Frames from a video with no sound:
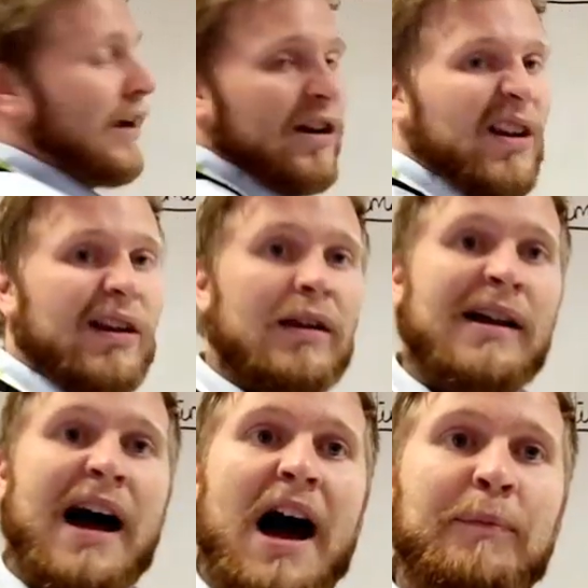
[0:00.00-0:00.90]
angle,
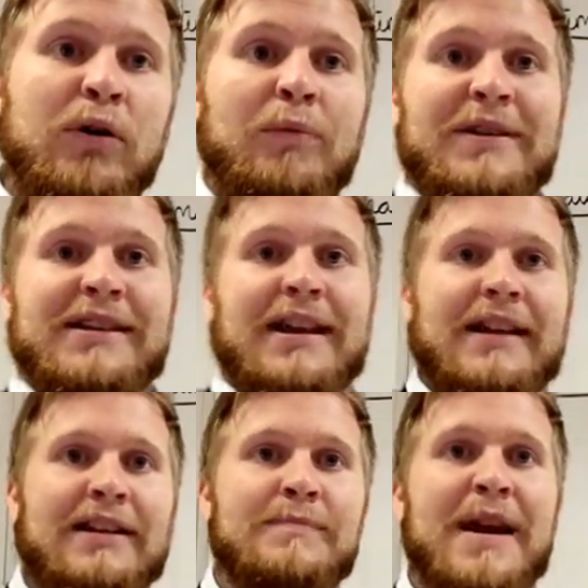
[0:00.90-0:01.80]
I'd probably say
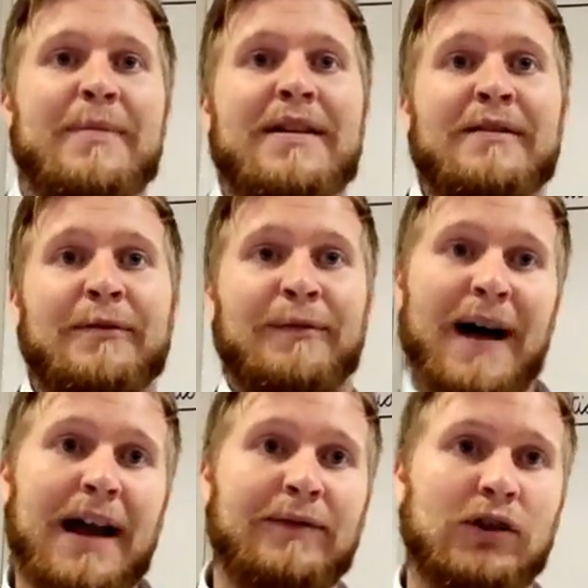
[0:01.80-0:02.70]
that's maybe
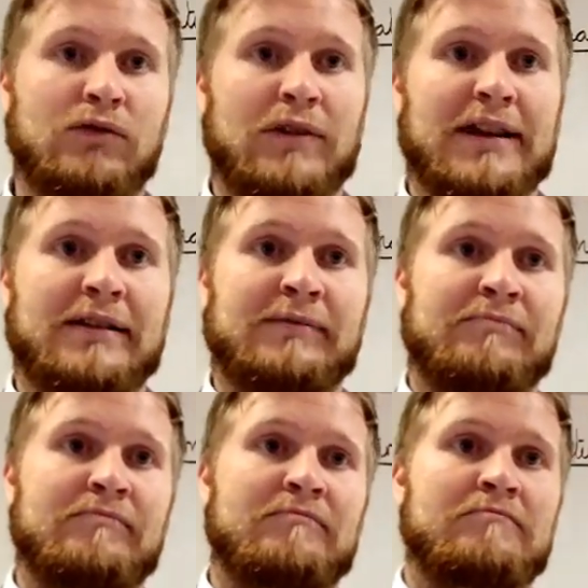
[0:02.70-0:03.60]
5 degrees,
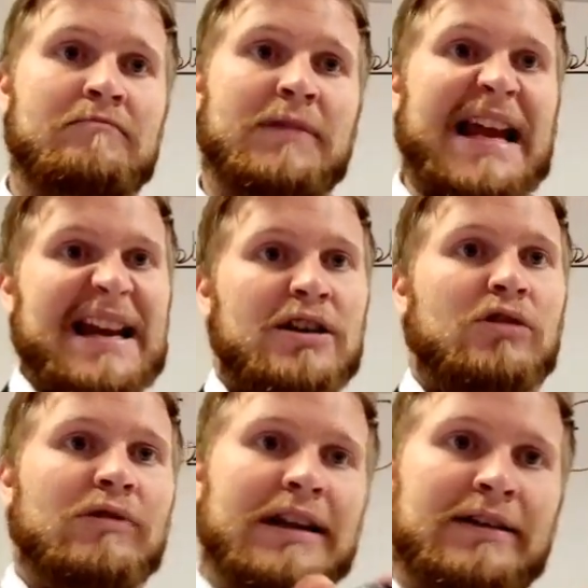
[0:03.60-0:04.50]
10
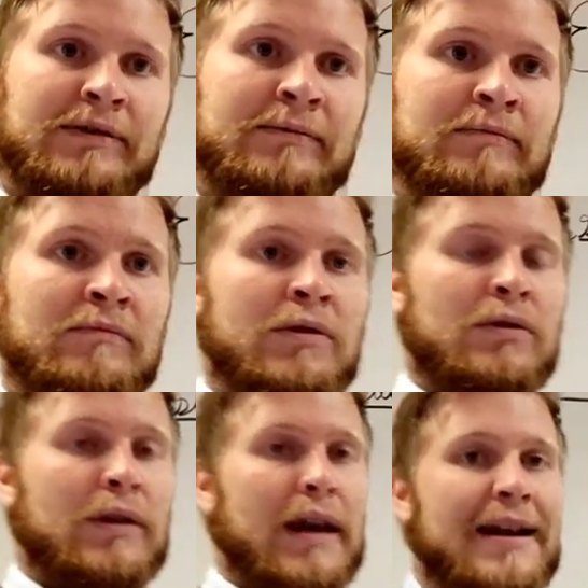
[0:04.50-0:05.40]
degrees.
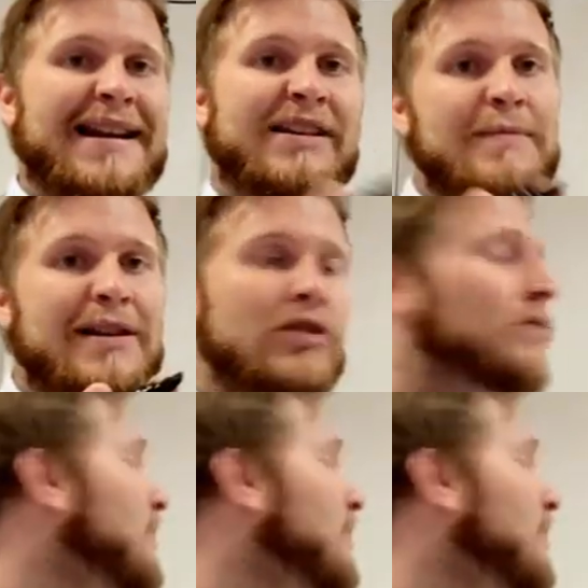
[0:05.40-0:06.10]
Okay, an estimation